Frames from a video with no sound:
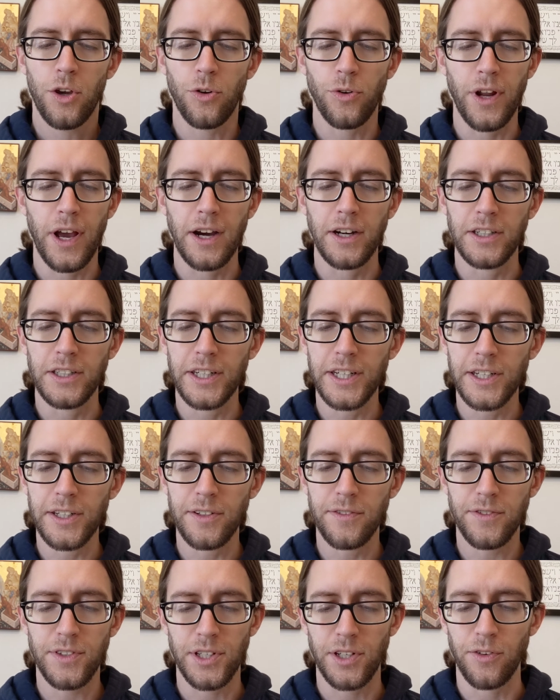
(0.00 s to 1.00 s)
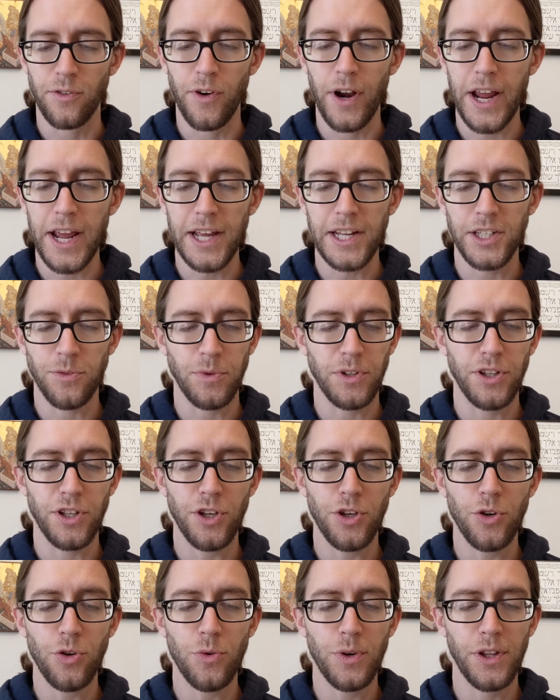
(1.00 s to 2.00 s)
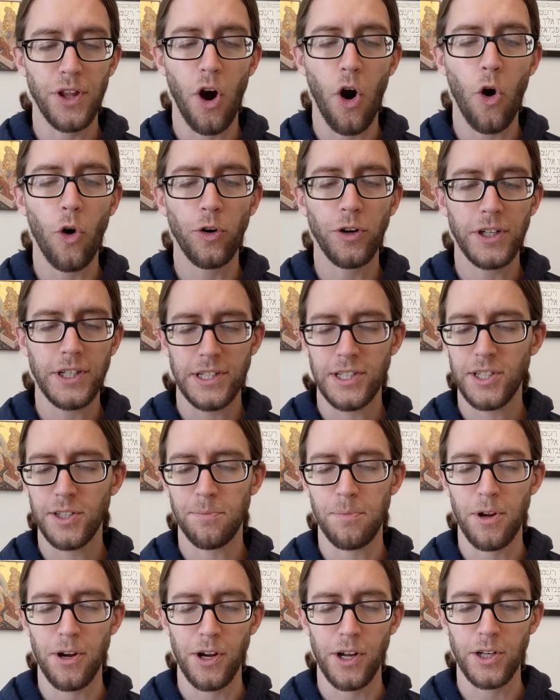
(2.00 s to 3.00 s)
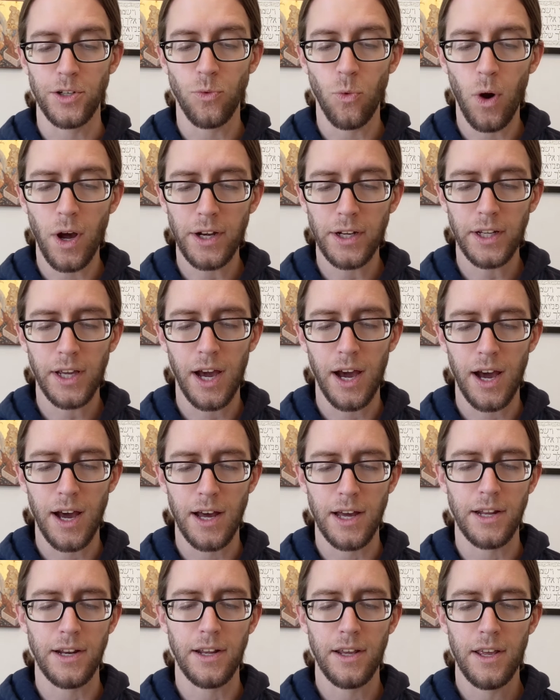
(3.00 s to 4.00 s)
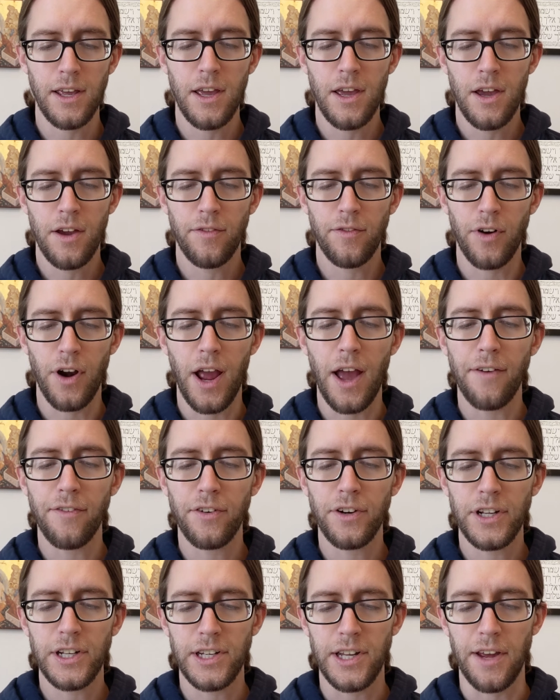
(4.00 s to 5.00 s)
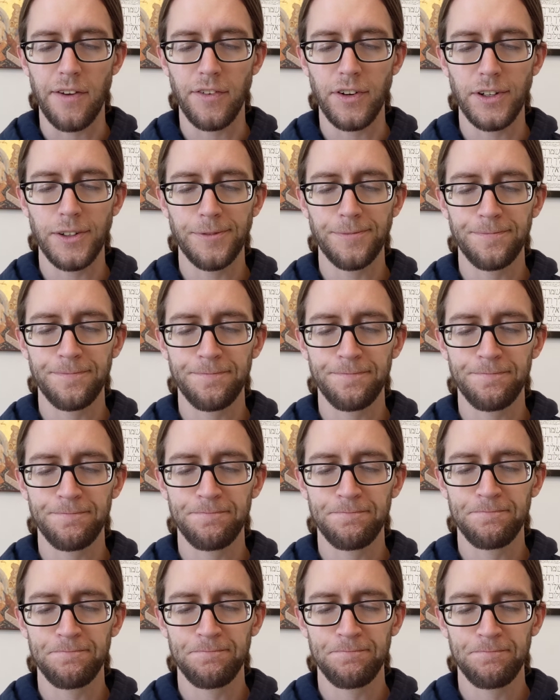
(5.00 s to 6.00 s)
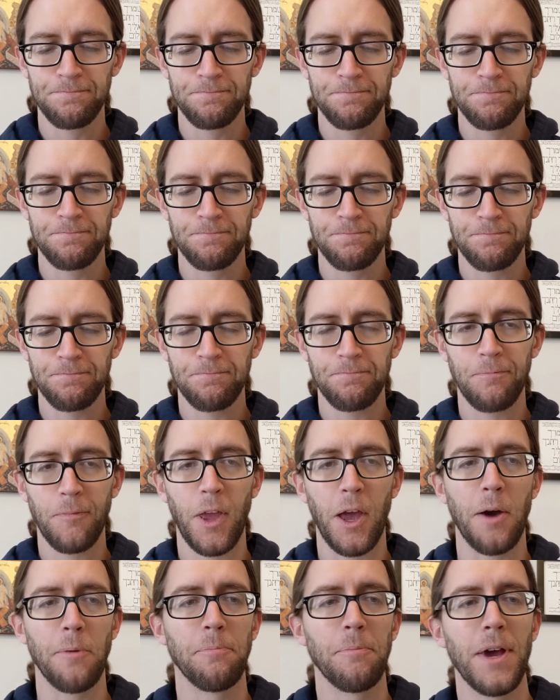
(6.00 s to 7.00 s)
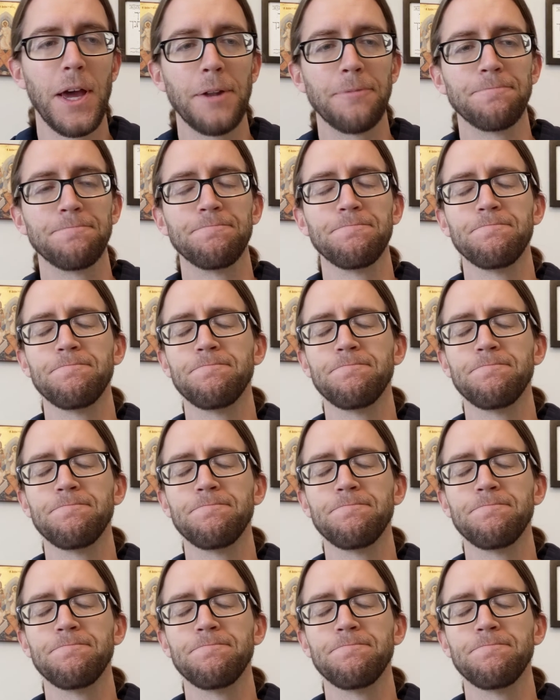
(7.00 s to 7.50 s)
who now lives and reigns with you in the Holy Spirit, one God, forever and ever. Amen.